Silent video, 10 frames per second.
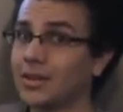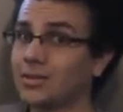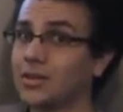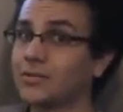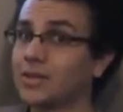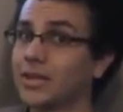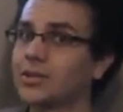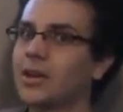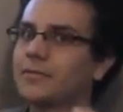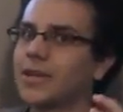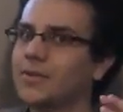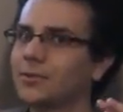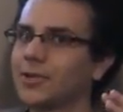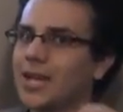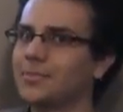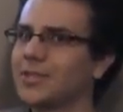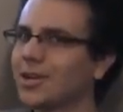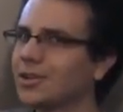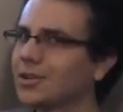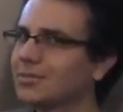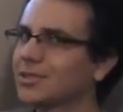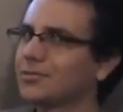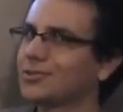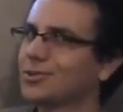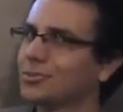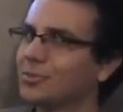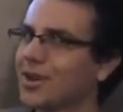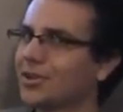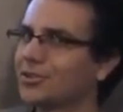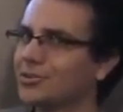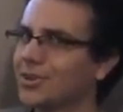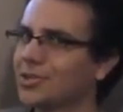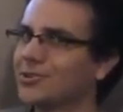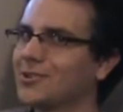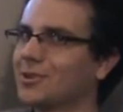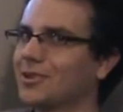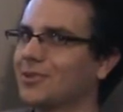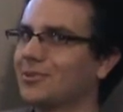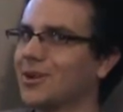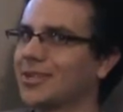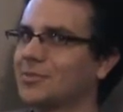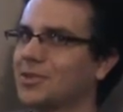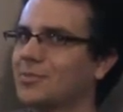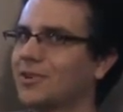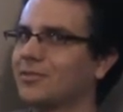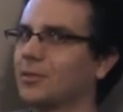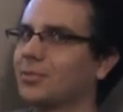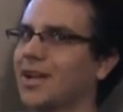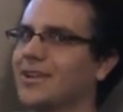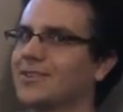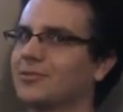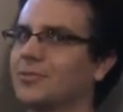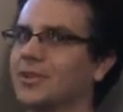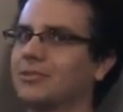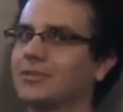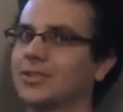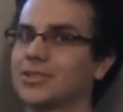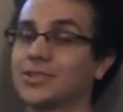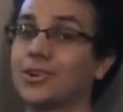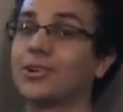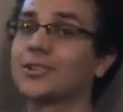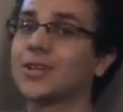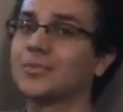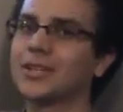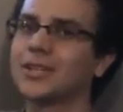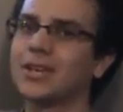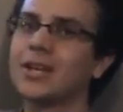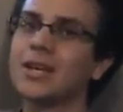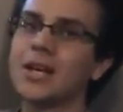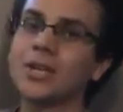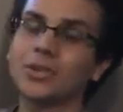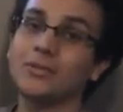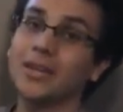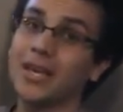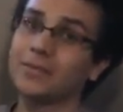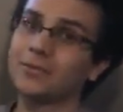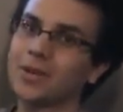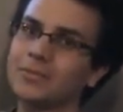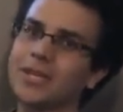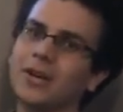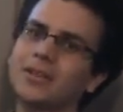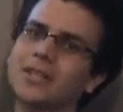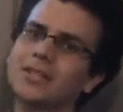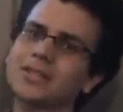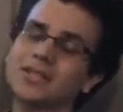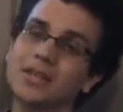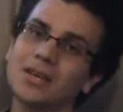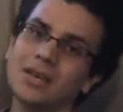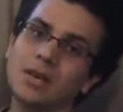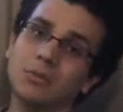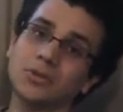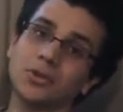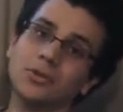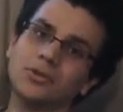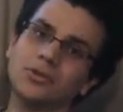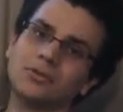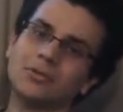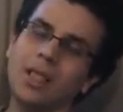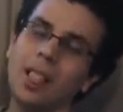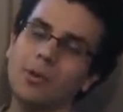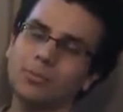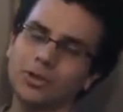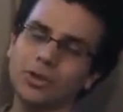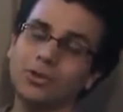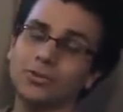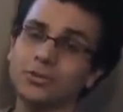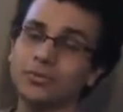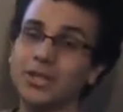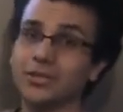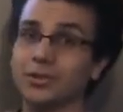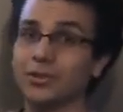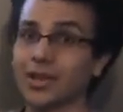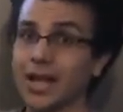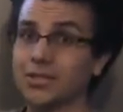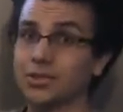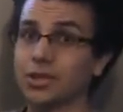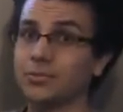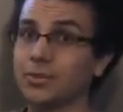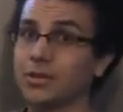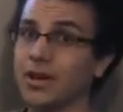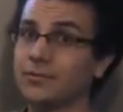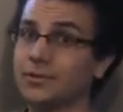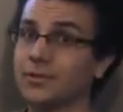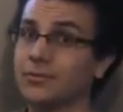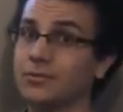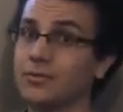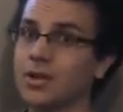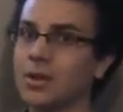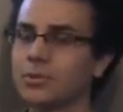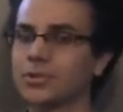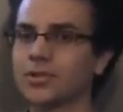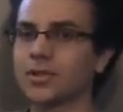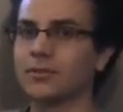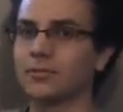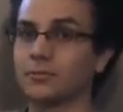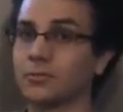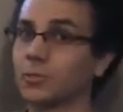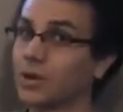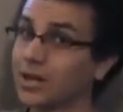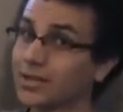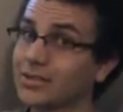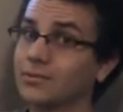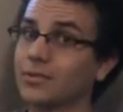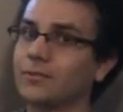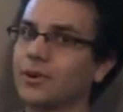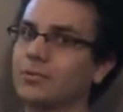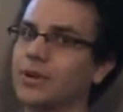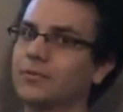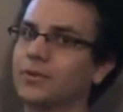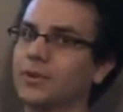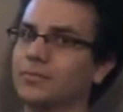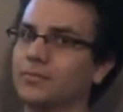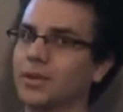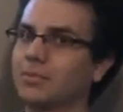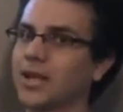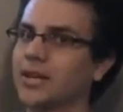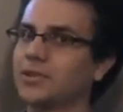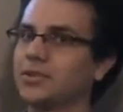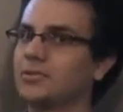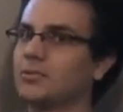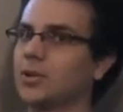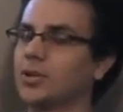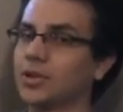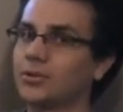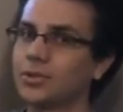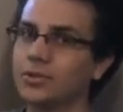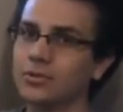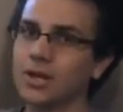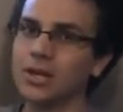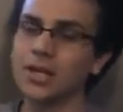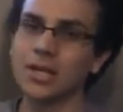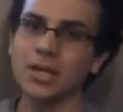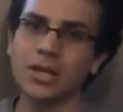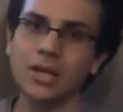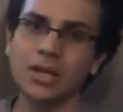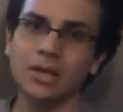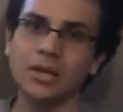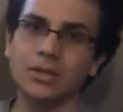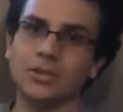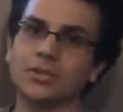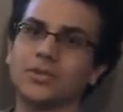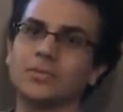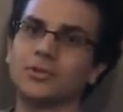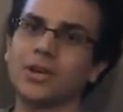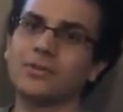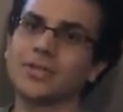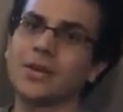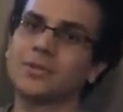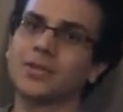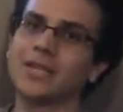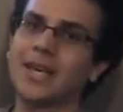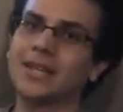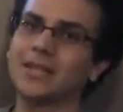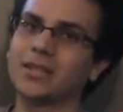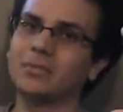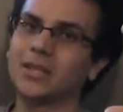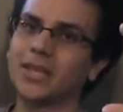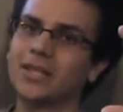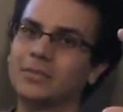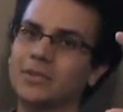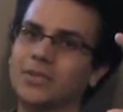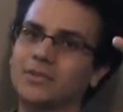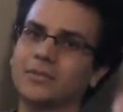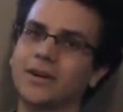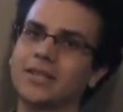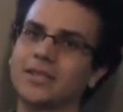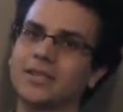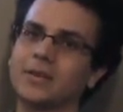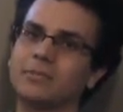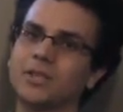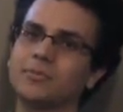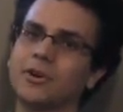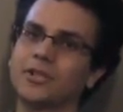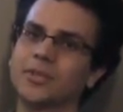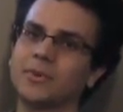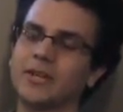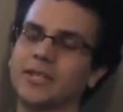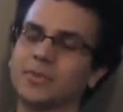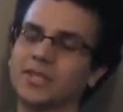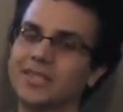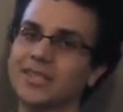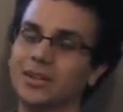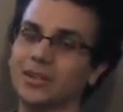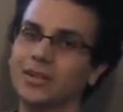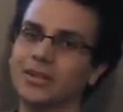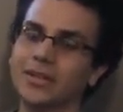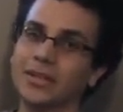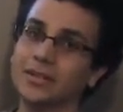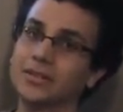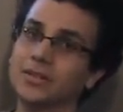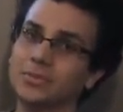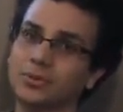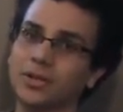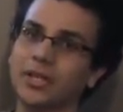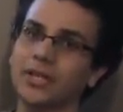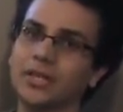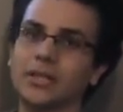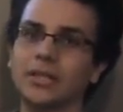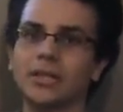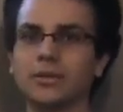you have to aim for an empty area, because if you screw up your path too much, you don't want to wind up in the middle of a planet or middle of a star or something. So you have to aim for empty areas, which also means on your last jump you have to put yourself relatively far away from the planet you want to go to. So there's some travel times on the end and the beginning because you have to find this empty spot in space, but still, it's pretty